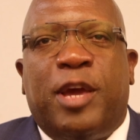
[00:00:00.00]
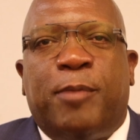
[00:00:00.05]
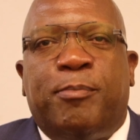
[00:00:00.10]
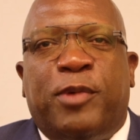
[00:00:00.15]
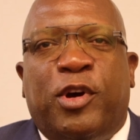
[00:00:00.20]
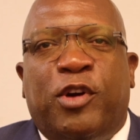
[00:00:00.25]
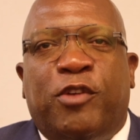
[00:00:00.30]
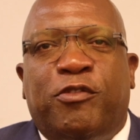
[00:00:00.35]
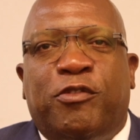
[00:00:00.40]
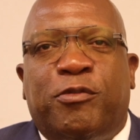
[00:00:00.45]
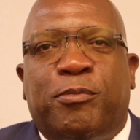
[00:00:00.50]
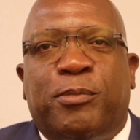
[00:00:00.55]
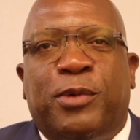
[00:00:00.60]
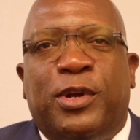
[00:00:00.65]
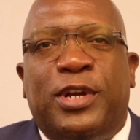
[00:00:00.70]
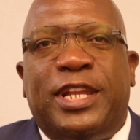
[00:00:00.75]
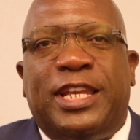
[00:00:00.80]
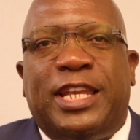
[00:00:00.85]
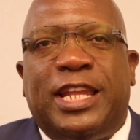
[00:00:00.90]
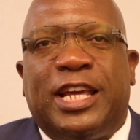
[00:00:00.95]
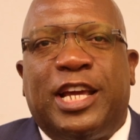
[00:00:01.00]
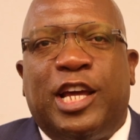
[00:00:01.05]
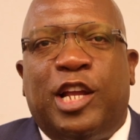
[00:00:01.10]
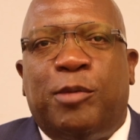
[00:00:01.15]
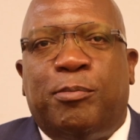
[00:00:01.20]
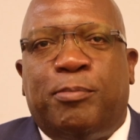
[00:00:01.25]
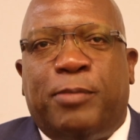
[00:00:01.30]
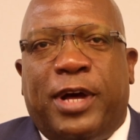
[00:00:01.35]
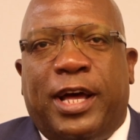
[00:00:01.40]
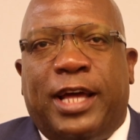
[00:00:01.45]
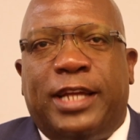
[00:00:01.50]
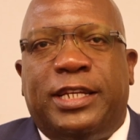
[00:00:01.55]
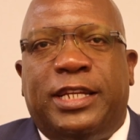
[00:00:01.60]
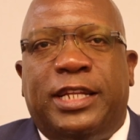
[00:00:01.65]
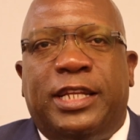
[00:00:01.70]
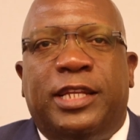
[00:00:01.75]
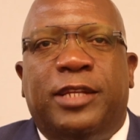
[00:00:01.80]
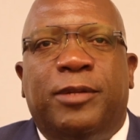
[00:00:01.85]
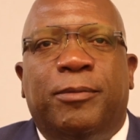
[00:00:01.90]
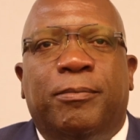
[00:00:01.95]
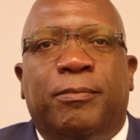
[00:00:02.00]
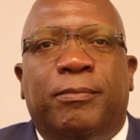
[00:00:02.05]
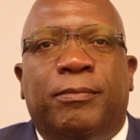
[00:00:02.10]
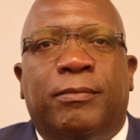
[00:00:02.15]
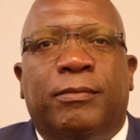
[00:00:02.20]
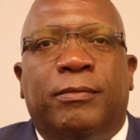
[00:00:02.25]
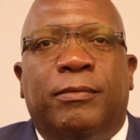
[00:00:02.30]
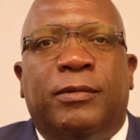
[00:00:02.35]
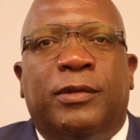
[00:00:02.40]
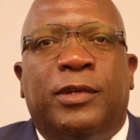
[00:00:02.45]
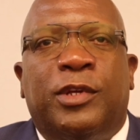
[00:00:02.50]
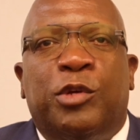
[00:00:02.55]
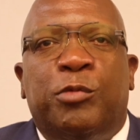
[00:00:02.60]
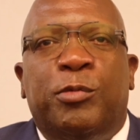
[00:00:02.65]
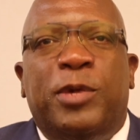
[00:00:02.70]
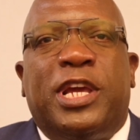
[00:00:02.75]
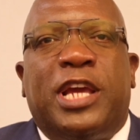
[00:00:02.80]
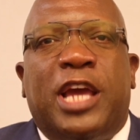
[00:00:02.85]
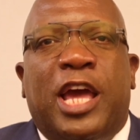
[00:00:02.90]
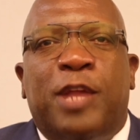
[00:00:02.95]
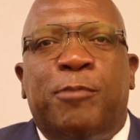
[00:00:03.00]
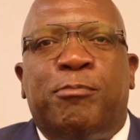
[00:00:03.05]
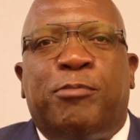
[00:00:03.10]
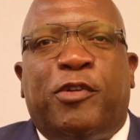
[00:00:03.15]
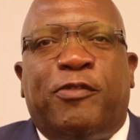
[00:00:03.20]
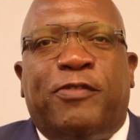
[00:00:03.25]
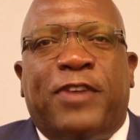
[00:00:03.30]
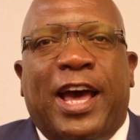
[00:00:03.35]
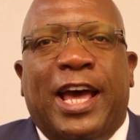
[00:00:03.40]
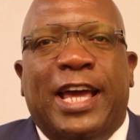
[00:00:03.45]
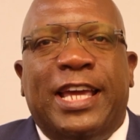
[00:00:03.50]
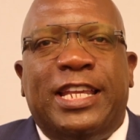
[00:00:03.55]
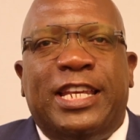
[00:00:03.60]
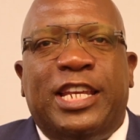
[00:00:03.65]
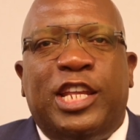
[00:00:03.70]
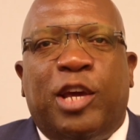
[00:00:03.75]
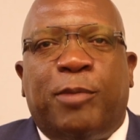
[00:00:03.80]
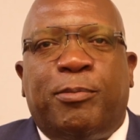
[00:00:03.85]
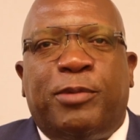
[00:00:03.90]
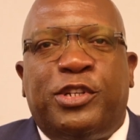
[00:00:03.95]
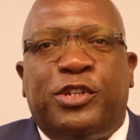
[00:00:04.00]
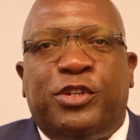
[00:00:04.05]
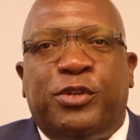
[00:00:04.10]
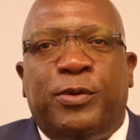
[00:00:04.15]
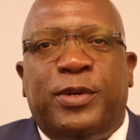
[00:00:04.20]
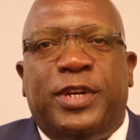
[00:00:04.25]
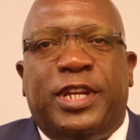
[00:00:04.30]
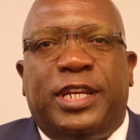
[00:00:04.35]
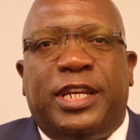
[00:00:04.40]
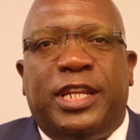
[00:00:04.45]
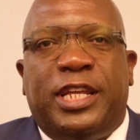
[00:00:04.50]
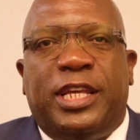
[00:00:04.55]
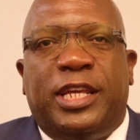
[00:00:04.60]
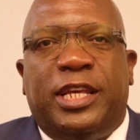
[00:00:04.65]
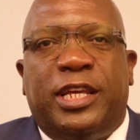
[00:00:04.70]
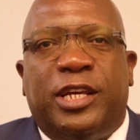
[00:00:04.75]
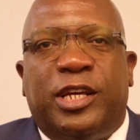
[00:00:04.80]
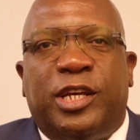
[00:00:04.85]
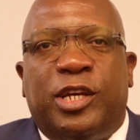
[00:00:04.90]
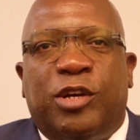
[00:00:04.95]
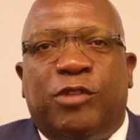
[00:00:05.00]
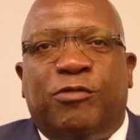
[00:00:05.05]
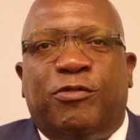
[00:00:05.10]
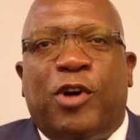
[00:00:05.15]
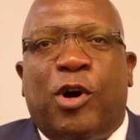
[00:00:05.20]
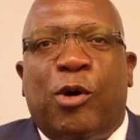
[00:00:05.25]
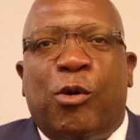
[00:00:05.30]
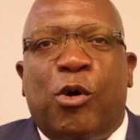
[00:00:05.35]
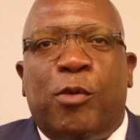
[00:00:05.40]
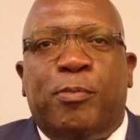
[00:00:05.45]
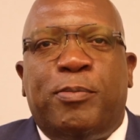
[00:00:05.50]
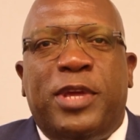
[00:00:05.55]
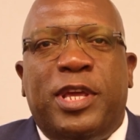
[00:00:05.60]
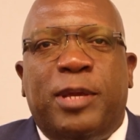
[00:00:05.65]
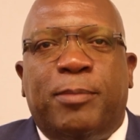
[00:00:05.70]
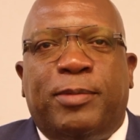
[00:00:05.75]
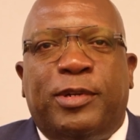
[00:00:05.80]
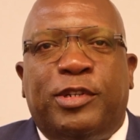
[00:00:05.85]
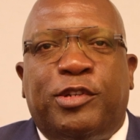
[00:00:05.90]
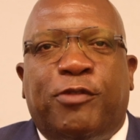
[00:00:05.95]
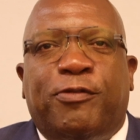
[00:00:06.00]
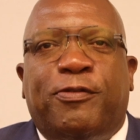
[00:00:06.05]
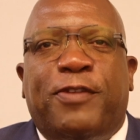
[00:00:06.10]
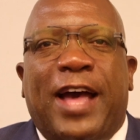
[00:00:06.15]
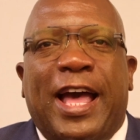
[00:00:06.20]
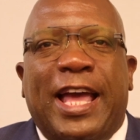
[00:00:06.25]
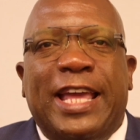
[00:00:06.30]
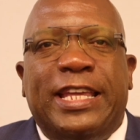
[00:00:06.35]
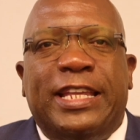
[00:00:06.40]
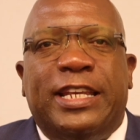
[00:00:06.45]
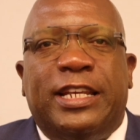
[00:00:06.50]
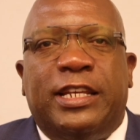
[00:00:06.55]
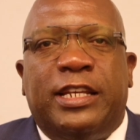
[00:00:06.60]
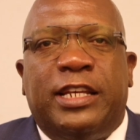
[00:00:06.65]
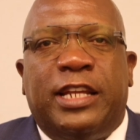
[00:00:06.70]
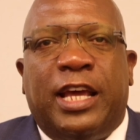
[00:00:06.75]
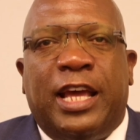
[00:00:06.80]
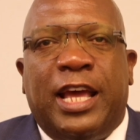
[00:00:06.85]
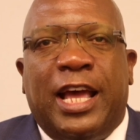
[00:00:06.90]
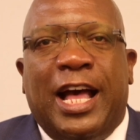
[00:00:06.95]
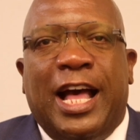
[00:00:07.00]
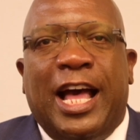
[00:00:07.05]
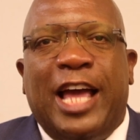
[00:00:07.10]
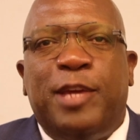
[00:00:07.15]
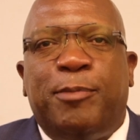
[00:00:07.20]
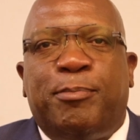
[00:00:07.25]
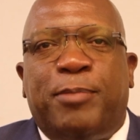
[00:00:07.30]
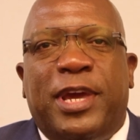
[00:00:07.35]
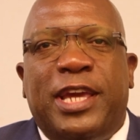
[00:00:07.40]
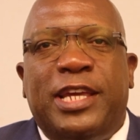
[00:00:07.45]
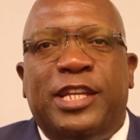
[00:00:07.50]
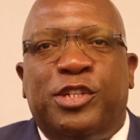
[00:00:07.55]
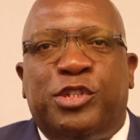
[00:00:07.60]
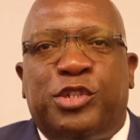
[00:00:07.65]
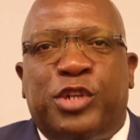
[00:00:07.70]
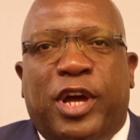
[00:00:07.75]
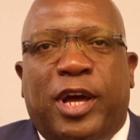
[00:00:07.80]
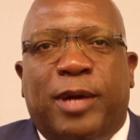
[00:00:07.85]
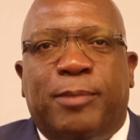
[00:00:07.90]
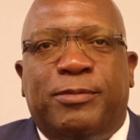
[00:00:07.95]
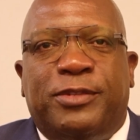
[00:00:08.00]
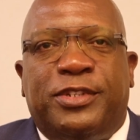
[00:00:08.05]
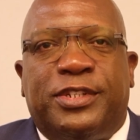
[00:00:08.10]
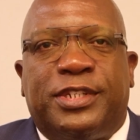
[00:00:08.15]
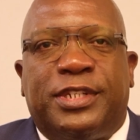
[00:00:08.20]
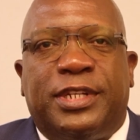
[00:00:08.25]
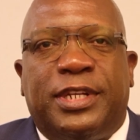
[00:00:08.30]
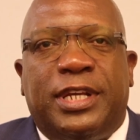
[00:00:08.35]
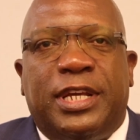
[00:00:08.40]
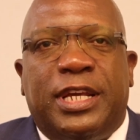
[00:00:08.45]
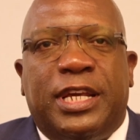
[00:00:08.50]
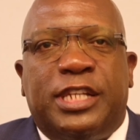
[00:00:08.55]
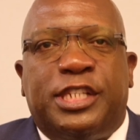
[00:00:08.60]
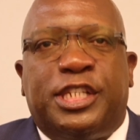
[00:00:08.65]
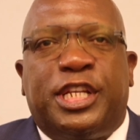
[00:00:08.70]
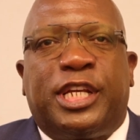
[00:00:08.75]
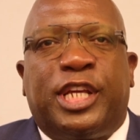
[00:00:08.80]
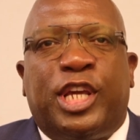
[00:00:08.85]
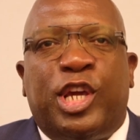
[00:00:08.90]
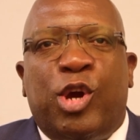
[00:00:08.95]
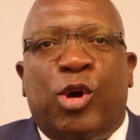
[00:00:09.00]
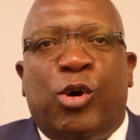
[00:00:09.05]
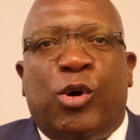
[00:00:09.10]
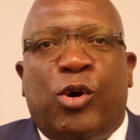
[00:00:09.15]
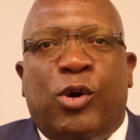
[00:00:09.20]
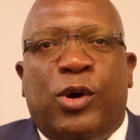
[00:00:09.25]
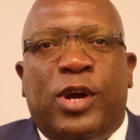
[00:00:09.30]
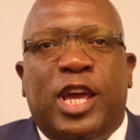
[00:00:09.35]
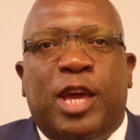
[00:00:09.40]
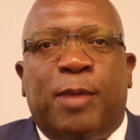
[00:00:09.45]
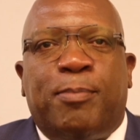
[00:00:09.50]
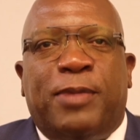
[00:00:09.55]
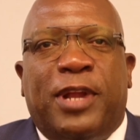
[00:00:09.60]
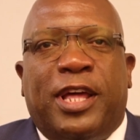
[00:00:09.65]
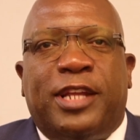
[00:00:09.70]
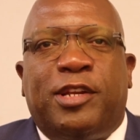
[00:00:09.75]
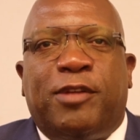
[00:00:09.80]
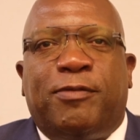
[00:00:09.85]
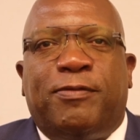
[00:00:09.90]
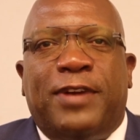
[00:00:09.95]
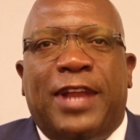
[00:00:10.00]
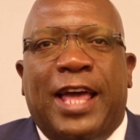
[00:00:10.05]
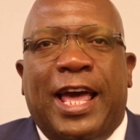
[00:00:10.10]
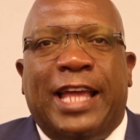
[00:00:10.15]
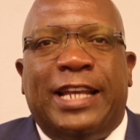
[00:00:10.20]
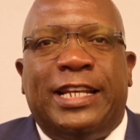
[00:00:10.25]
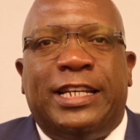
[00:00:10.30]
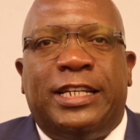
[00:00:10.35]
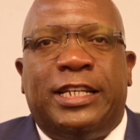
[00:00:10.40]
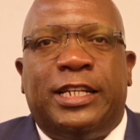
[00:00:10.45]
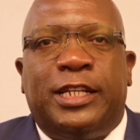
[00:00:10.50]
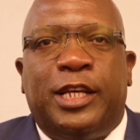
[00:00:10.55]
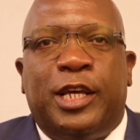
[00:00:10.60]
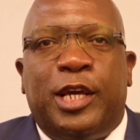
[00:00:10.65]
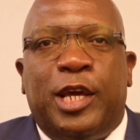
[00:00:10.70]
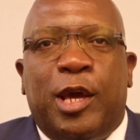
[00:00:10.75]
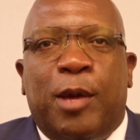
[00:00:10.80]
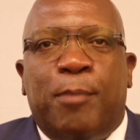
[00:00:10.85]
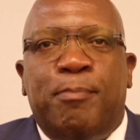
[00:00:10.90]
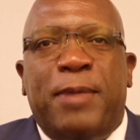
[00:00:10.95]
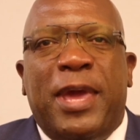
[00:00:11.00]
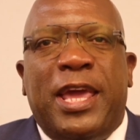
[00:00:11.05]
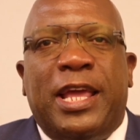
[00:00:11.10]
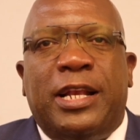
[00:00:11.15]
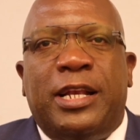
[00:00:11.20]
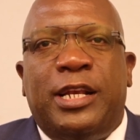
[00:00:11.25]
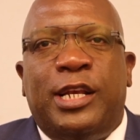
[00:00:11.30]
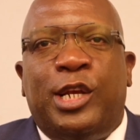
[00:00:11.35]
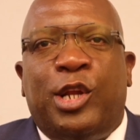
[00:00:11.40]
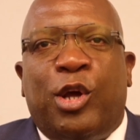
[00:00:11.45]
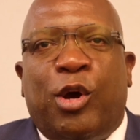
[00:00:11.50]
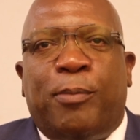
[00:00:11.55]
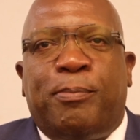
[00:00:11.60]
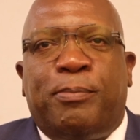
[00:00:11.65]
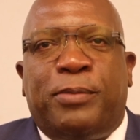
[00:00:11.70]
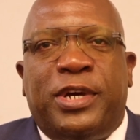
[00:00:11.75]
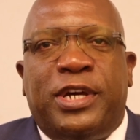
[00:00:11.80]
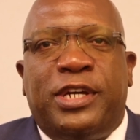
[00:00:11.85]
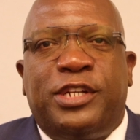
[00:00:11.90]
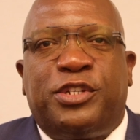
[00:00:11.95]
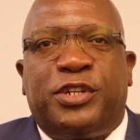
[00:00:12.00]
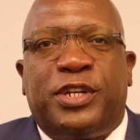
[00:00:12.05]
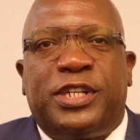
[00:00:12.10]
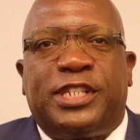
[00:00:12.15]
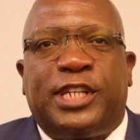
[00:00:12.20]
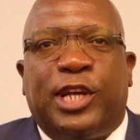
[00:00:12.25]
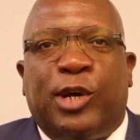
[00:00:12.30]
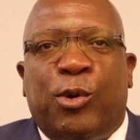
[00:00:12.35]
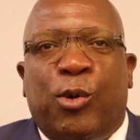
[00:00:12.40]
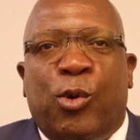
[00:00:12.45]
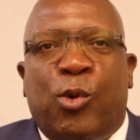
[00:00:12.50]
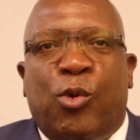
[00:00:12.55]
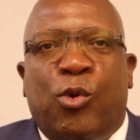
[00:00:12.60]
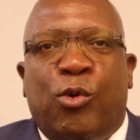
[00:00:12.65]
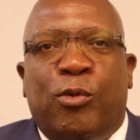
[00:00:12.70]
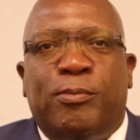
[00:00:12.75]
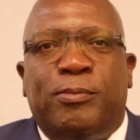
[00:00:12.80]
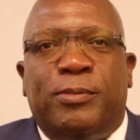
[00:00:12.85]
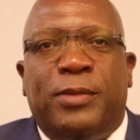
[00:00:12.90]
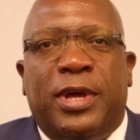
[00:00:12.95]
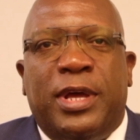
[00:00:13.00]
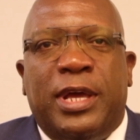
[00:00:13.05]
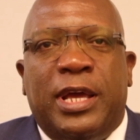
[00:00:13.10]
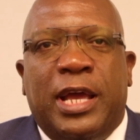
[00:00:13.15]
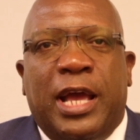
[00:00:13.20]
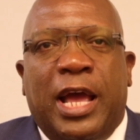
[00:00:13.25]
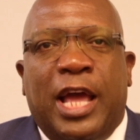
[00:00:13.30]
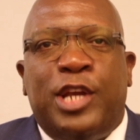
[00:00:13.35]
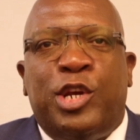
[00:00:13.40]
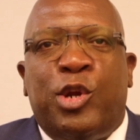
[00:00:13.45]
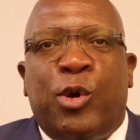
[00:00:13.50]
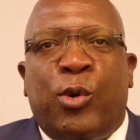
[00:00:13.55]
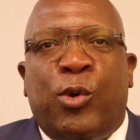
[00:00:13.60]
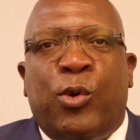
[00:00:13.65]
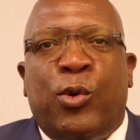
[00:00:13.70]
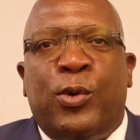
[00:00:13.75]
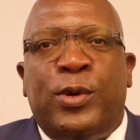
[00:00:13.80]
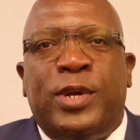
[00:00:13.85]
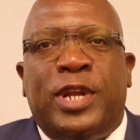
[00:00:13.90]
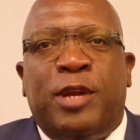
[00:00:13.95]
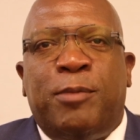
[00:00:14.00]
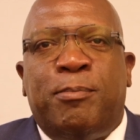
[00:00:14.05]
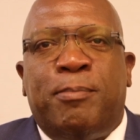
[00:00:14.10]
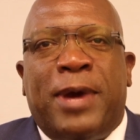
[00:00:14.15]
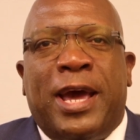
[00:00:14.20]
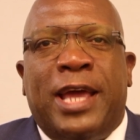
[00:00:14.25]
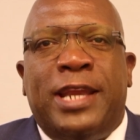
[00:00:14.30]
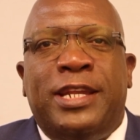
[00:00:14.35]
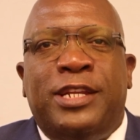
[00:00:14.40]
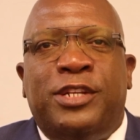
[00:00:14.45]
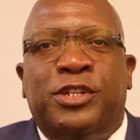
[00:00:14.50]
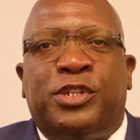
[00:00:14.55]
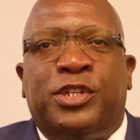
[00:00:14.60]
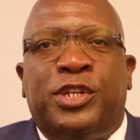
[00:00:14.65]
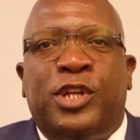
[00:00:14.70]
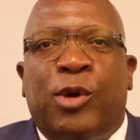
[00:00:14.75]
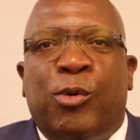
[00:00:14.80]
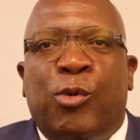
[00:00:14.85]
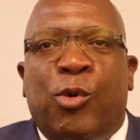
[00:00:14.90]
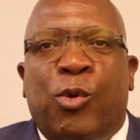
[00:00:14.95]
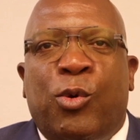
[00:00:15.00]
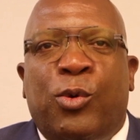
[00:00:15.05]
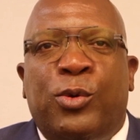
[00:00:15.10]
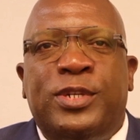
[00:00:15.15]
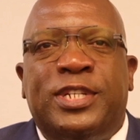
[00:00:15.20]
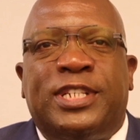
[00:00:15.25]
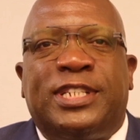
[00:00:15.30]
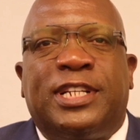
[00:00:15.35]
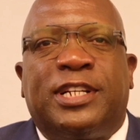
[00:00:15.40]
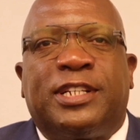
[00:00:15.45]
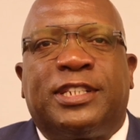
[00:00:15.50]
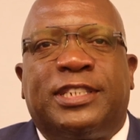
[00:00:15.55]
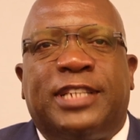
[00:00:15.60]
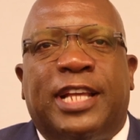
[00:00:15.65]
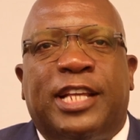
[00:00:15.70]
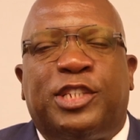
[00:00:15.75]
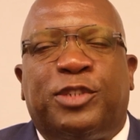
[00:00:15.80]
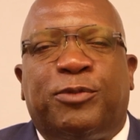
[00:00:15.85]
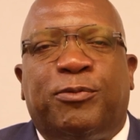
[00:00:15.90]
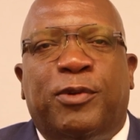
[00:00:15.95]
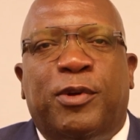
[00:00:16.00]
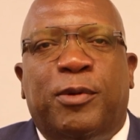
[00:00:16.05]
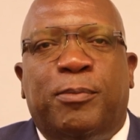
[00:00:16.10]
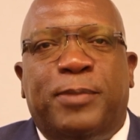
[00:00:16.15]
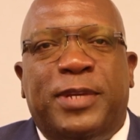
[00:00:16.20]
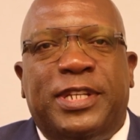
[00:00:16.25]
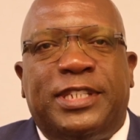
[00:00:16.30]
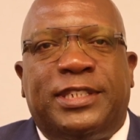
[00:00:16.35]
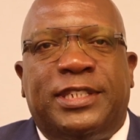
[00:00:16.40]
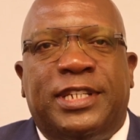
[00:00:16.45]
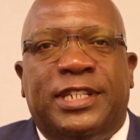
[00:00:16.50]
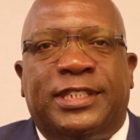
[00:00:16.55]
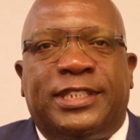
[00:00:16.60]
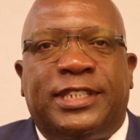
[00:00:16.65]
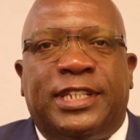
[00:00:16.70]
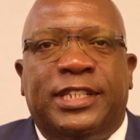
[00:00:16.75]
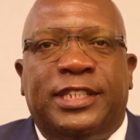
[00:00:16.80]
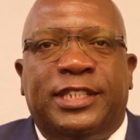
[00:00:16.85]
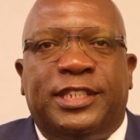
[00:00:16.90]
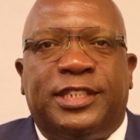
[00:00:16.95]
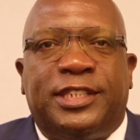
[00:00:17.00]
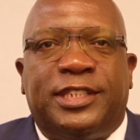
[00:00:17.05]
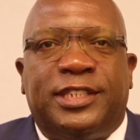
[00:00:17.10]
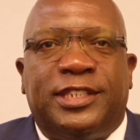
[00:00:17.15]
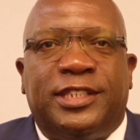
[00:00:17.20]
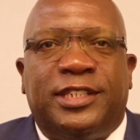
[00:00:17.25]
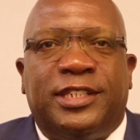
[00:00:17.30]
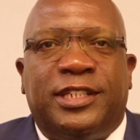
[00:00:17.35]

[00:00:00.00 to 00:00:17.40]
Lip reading: above political party. We can provide the opportunity for our people to find high-paying jobs, secure a plot of land, build or purchase a home, and own and manage their own successful businesses.